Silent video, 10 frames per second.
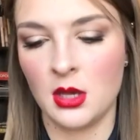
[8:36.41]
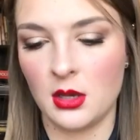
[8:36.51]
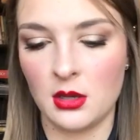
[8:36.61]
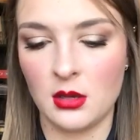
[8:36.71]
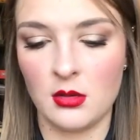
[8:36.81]

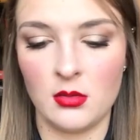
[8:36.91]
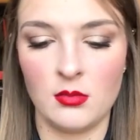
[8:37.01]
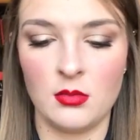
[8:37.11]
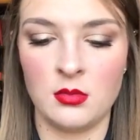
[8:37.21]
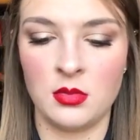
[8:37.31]

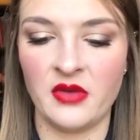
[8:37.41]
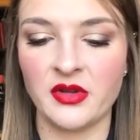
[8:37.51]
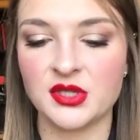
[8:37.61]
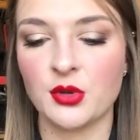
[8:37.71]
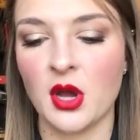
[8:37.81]
I've
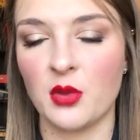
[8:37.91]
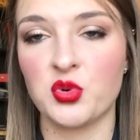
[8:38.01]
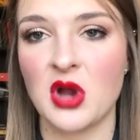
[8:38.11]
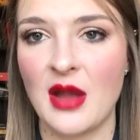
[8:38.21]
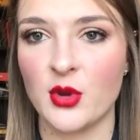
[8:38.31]
also got a
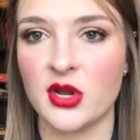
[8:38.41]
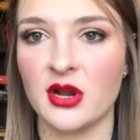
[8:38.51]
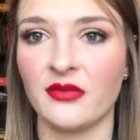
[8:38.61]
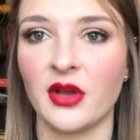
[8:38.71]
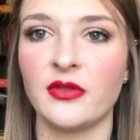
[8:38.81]
primer
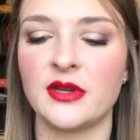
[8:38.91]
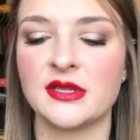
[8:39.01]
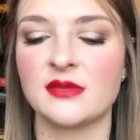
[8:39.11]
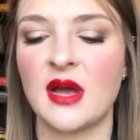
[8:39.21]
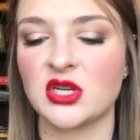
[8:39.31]
here. I've got the
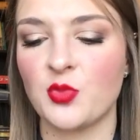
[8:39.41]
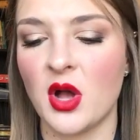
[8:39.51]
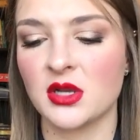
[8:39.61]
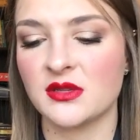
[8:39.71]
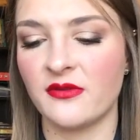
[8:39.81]

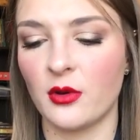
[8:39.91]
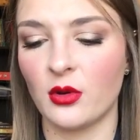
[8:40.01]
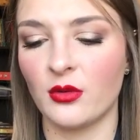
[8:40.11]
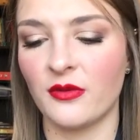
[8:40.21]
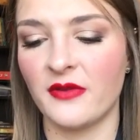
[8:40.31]
Smashbox
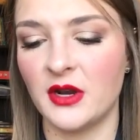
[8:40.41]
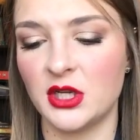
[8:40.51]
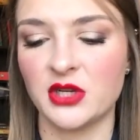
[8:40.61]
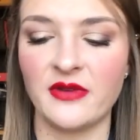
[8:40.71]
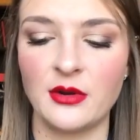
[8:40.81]
Photo
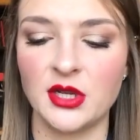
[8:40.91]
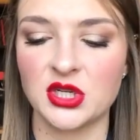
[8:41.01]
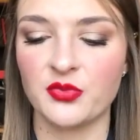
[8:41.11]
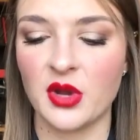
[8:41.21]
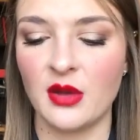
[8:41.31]
Finish
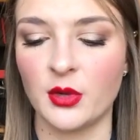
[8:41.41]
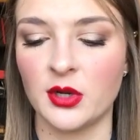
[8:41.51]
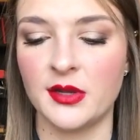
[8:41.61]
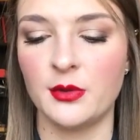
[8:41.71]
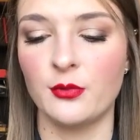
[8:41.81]
Foundation Primer
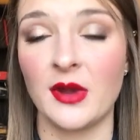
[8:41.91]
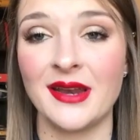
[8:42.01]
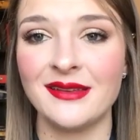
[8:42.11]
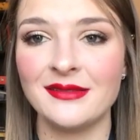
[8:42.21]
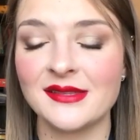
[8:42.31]
in
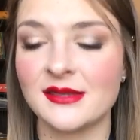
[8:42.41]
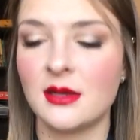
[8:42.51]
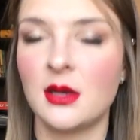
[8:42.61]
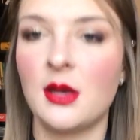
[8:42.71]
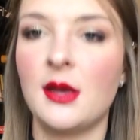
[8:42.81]
Radiance,
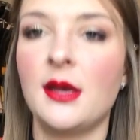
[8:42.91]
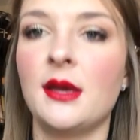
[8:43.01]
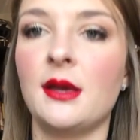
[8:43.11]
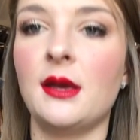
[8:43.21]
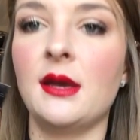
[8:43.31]

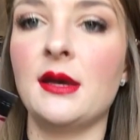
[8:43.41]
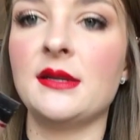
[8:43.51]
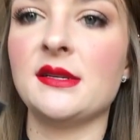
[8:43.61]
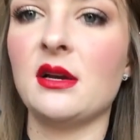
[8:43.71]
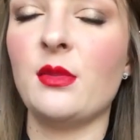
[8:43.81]

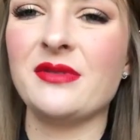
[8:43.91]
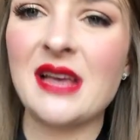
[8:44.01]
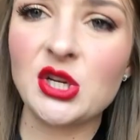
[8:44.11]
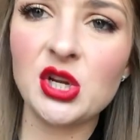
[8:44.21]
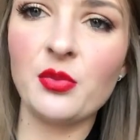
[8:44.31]
and it was
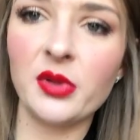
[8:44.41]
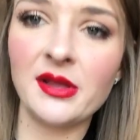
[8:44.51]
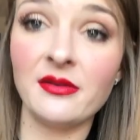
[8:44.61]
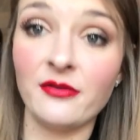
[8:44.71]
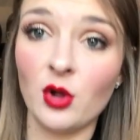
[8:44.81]
actually
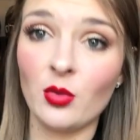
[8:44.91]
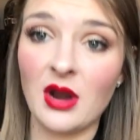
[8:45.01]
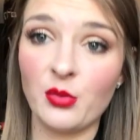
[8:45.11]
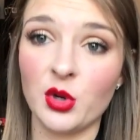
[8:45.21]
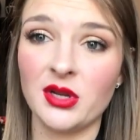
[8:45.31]
completely full
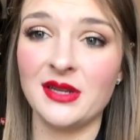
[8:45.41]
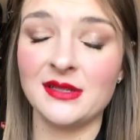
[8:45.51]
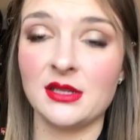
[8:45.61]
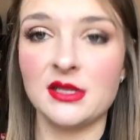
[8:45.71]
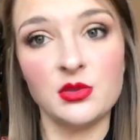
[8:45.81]
when I put it
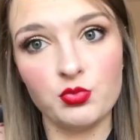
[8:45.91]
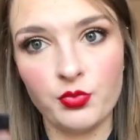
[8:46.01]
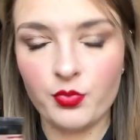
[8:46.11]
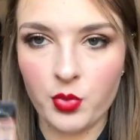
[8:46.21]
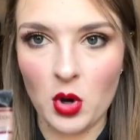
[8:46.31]
into this
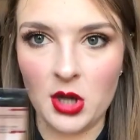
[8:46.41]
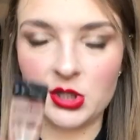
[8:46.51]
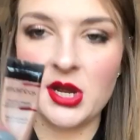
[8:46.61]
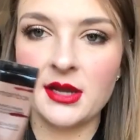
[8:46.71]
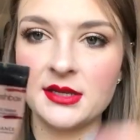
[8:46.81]

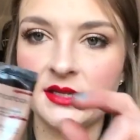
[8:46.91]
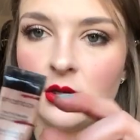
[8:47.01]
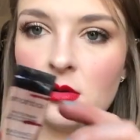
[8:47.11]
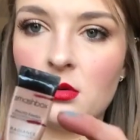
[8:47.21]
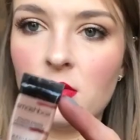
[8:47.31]
project,
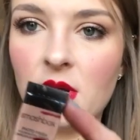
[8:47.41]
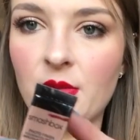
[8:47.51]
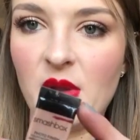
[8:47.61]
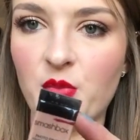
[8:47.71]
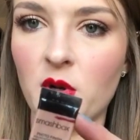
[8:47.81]
so
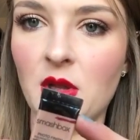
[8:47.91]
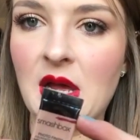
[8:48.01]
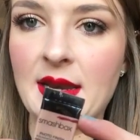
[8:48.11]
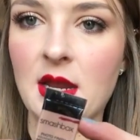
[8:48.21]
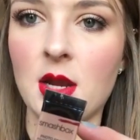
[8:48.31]
I put a
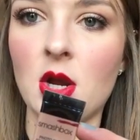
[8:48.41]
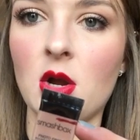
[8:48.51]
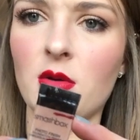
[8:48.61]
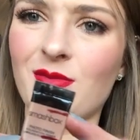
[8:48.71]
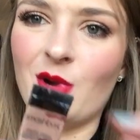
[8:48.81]
line
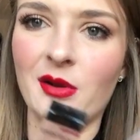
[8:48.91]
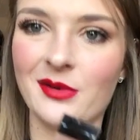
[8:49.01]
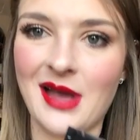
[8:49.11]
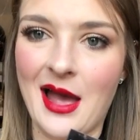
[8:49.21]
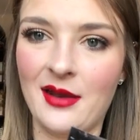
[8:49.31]
here where
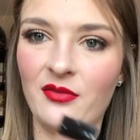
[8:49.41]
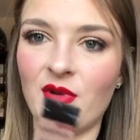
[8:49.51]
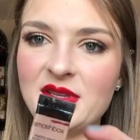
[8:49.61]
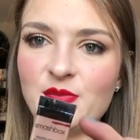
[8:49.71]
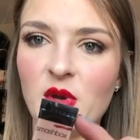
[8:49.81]
it kind of
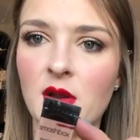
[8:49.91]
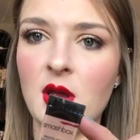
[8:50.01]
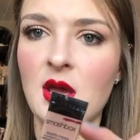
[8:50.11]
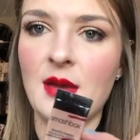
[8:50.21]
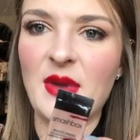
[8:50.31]
was, but
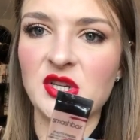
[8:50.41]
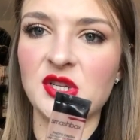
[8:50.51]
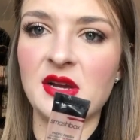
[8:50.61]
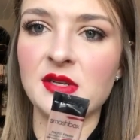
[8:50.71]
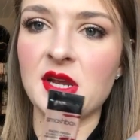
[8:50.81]
I'm
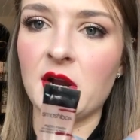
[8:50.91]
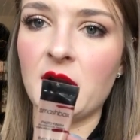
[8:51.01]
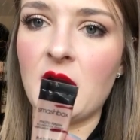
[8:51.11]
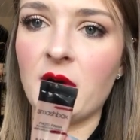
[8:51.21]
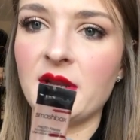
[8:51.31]
actually down to here
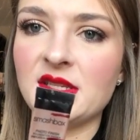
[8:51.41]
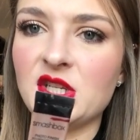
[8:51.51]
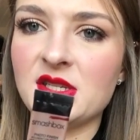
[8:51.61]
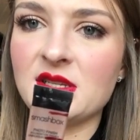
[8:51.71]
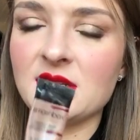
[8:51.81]
now, and it's
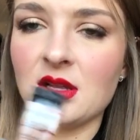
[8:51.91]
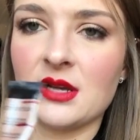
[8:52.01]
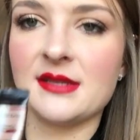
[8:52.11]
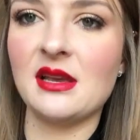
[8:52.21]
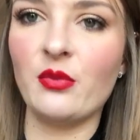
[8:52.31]
just a
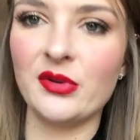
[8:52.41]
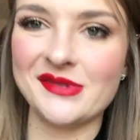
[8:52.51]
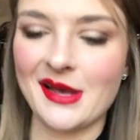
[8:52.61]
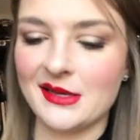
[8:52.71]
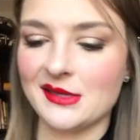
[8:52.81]
deluxe sample
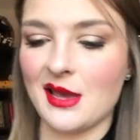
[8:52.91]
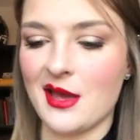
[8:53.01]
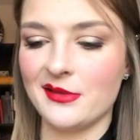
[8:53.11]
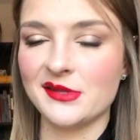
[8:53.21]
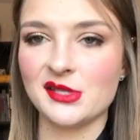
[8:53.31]
size
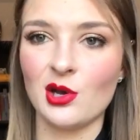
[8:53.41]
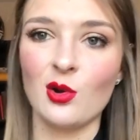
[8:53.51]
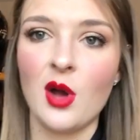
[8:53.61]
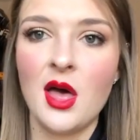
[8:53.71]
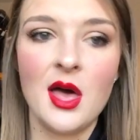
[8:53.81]
again,
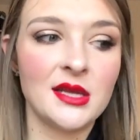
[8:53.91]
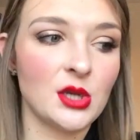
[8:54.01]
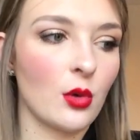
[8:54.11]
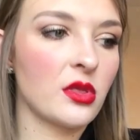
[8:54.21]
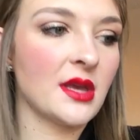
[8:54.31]
so
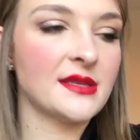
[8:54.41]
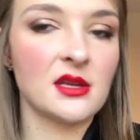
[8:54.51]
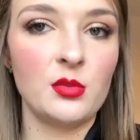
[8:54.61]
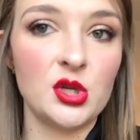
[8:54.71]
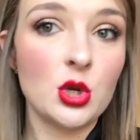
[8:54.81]
don't think it's
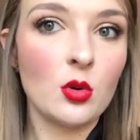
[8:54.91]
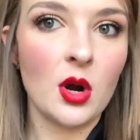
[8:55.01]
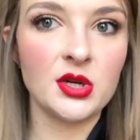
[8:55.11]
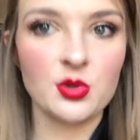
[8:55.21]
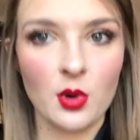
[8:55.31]
going to be too
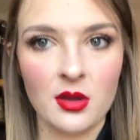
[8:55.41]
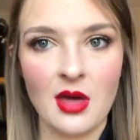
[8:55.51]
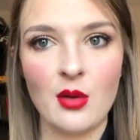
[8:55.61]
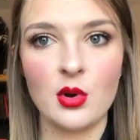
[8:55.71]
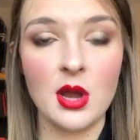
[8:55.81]
hard to work
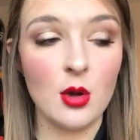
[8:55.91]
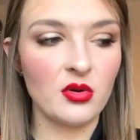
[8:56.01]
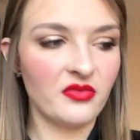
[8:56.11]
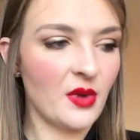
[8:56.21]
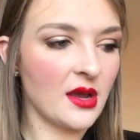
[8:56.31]
that one
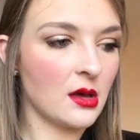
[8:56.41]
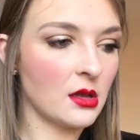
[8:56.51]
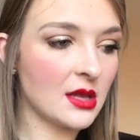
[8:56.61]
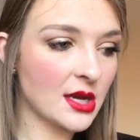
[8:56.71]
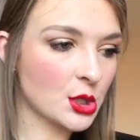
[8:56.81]
out of my
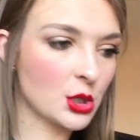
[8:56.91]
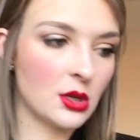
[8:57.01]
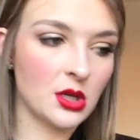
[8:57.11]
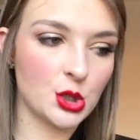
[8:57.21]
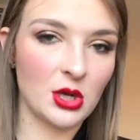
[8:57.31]

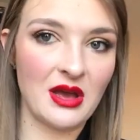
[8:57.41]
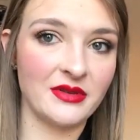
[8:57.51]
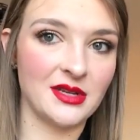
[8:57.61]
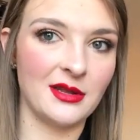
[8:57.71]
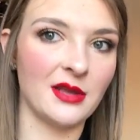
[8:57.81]
collection. Should have
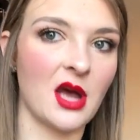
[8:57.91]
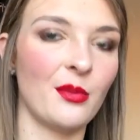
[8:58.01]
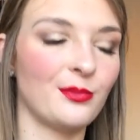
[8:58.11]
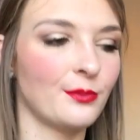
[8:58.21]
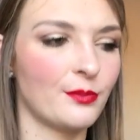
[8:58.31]
it done in
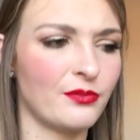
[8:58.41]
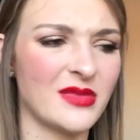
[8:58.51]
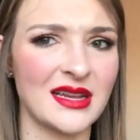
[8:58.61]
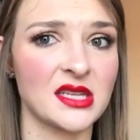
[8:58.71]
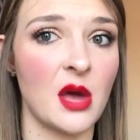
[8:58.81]
the
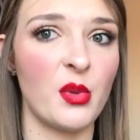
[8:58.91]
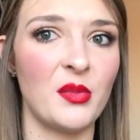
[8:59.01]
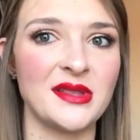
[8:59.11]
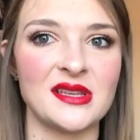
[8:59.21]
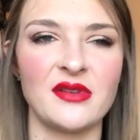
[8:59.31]
next couple months.